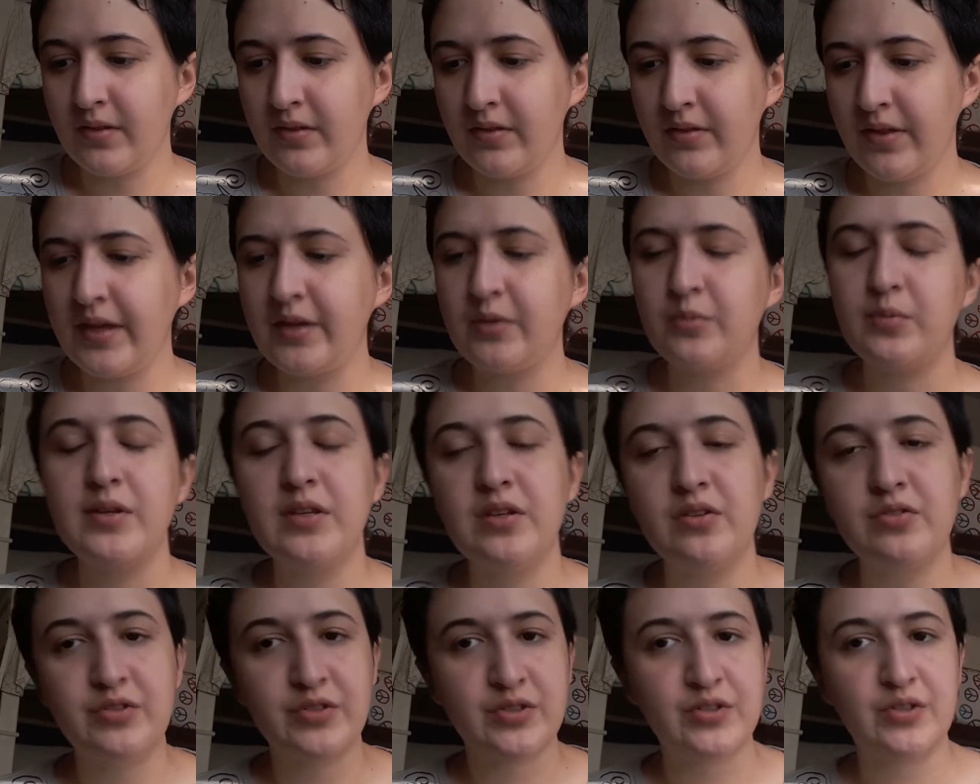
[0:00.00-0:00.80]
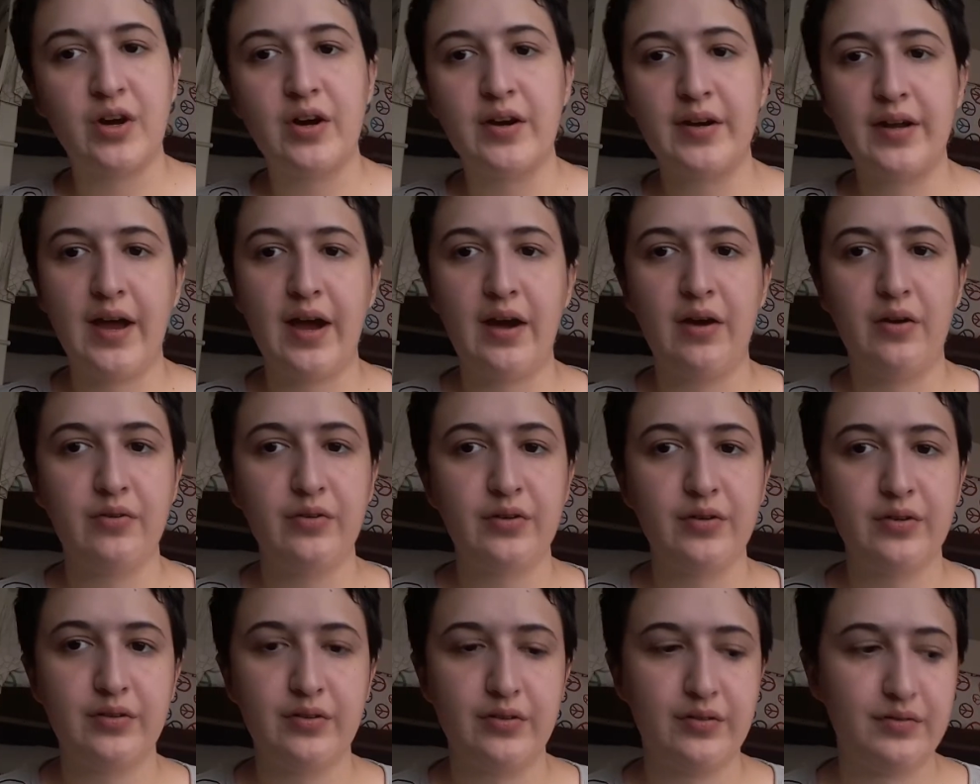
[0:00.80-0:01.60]
like, when you start
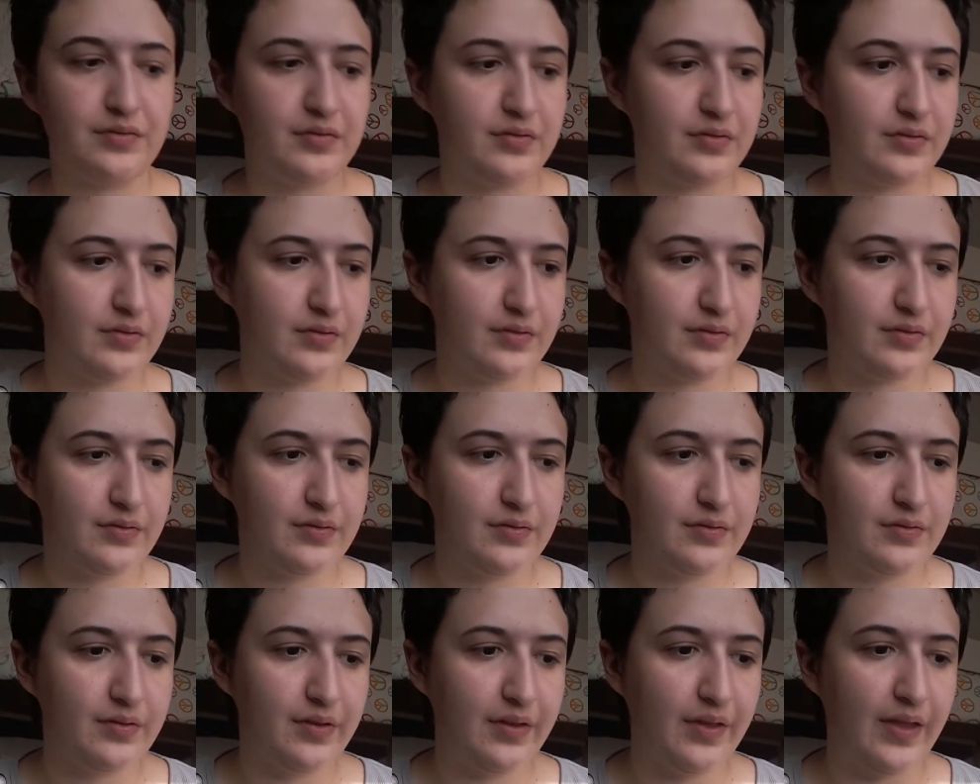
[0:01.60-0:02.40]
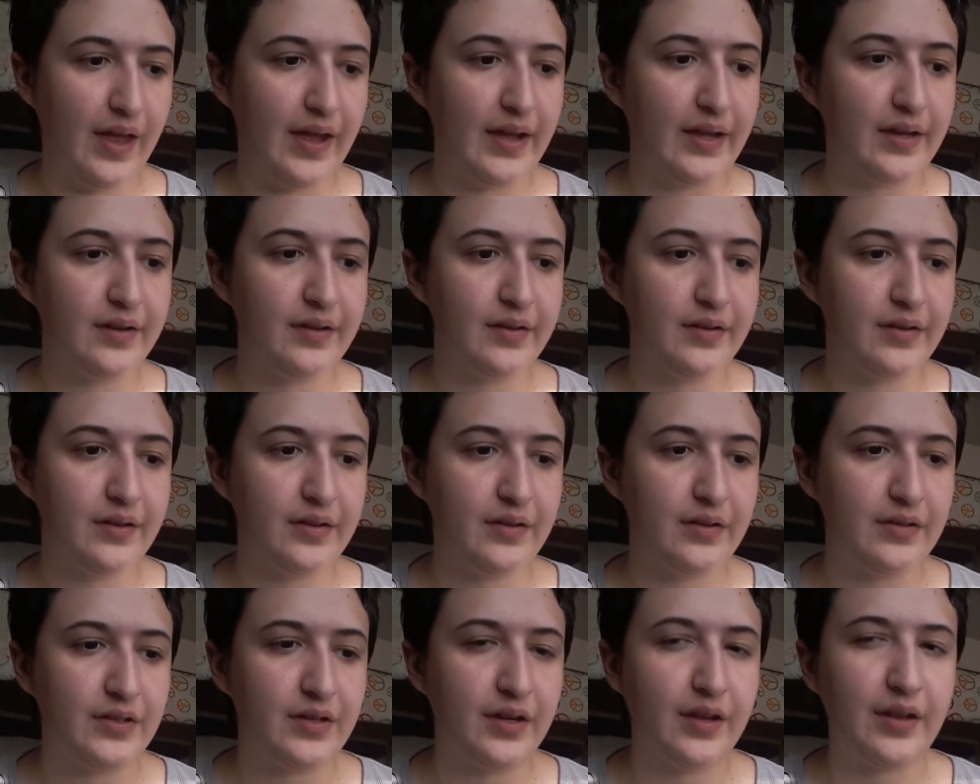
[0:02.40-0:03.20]
out, like,
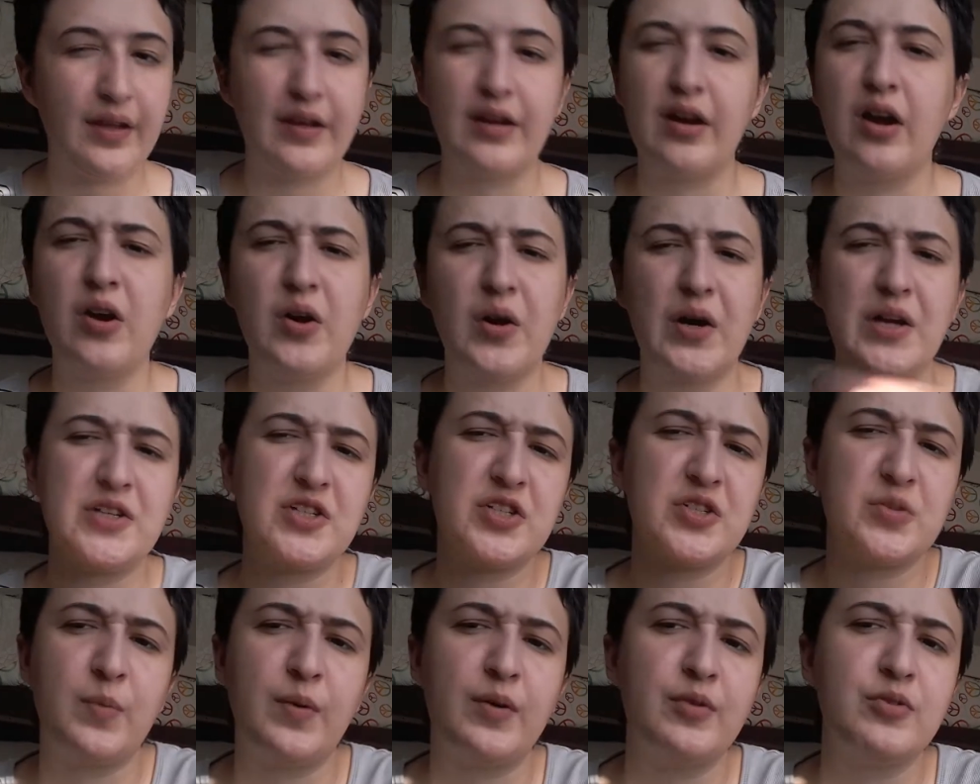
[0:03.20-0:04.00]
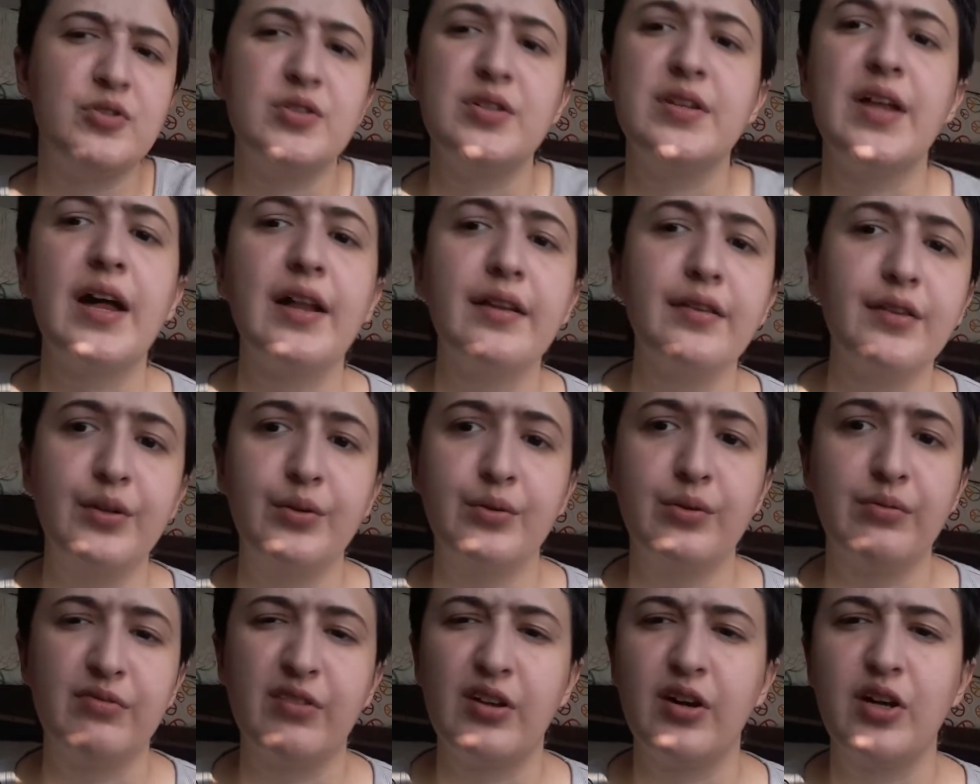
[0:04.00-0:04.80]
you're like, oh, I just won't do that
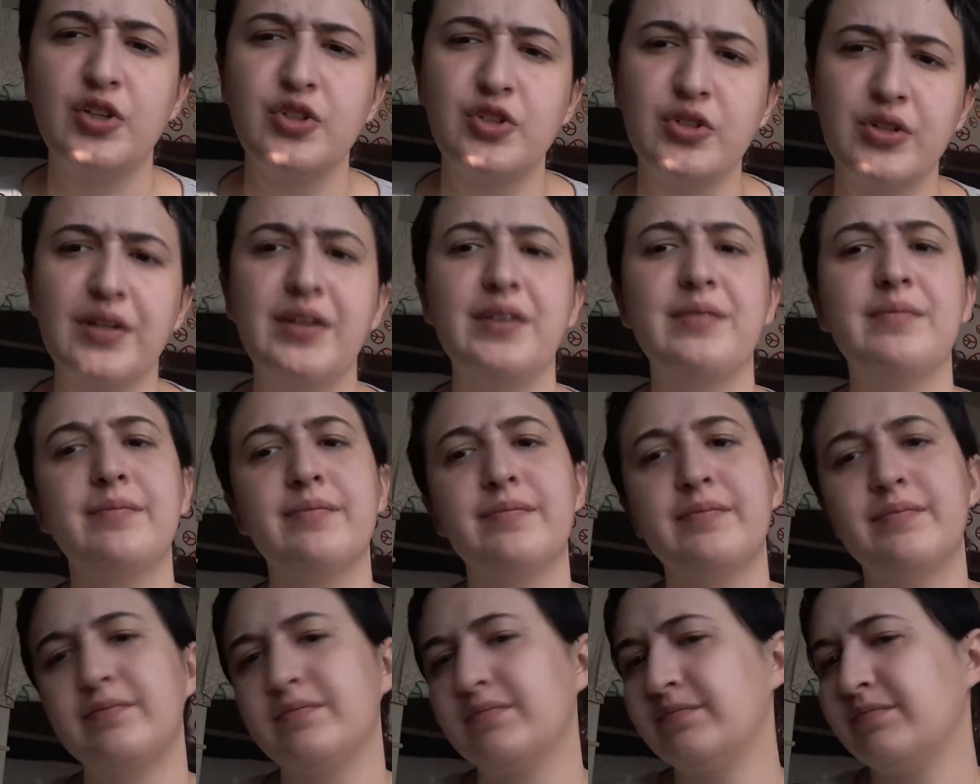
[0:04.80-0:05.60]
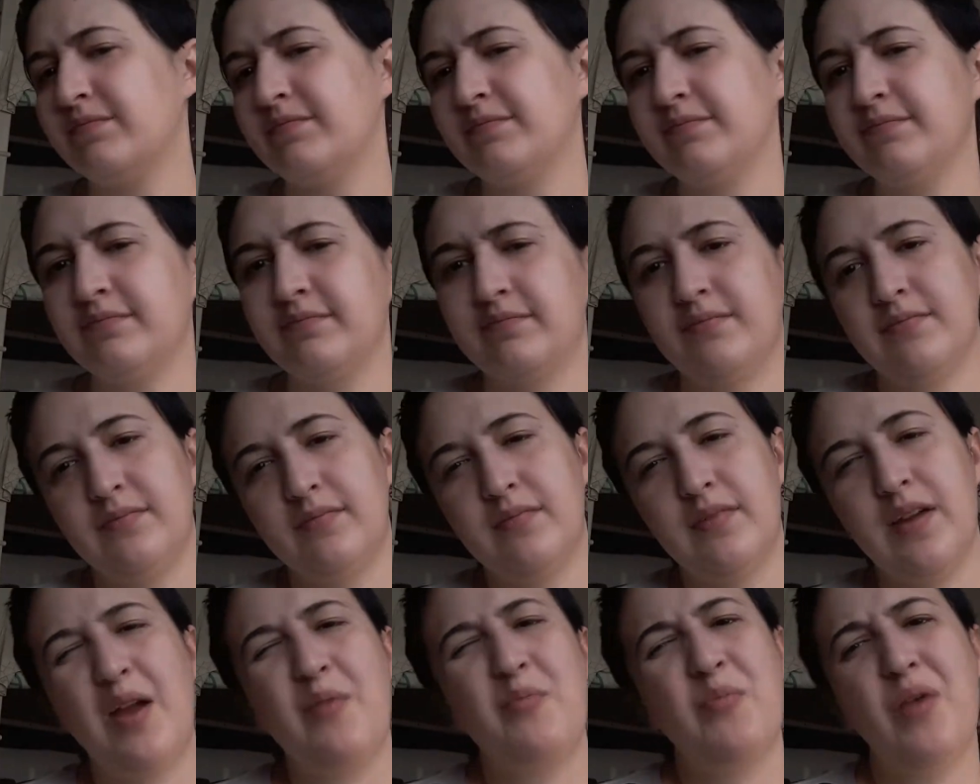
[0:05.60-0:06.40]
load of laundry.
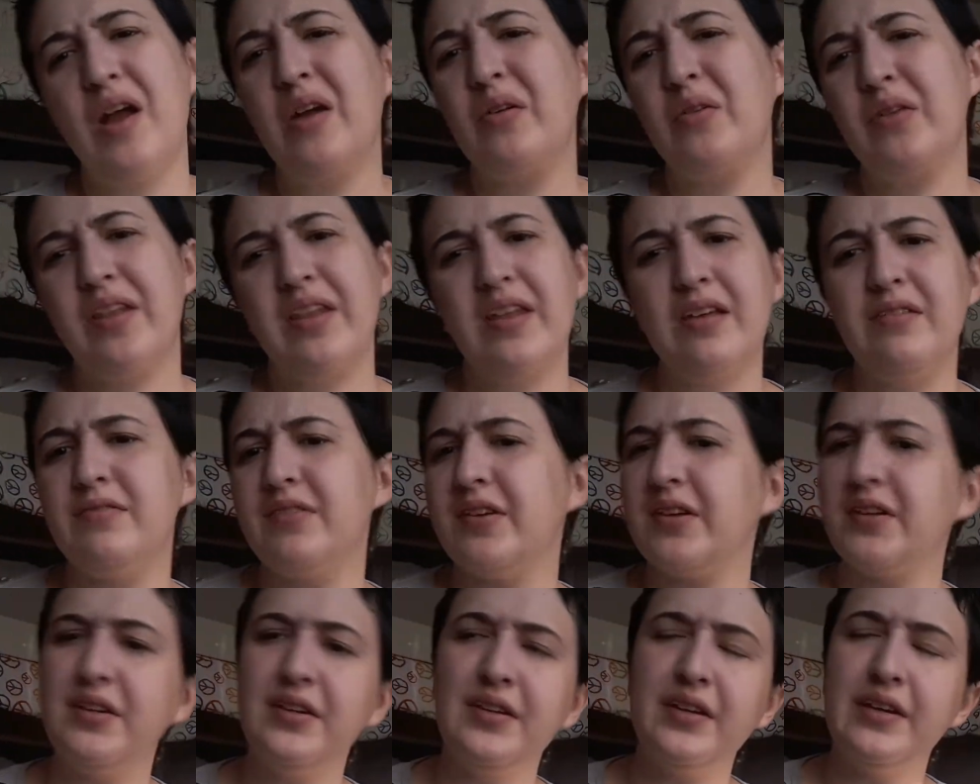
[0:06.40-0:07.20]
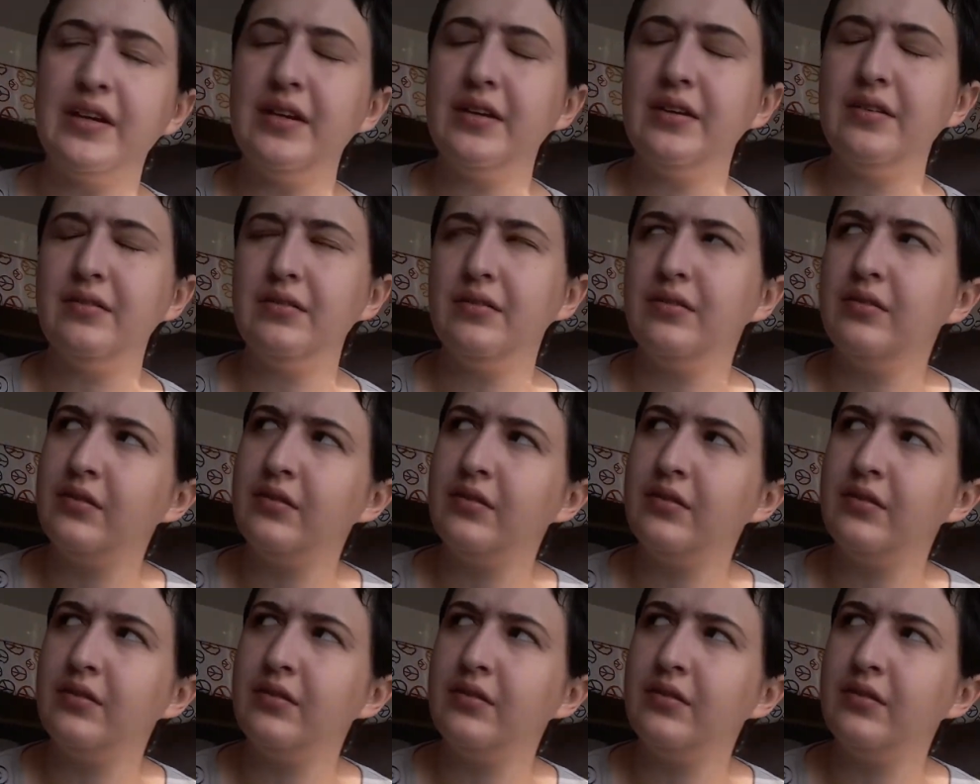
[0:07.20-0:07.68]
I'm not really feeling it.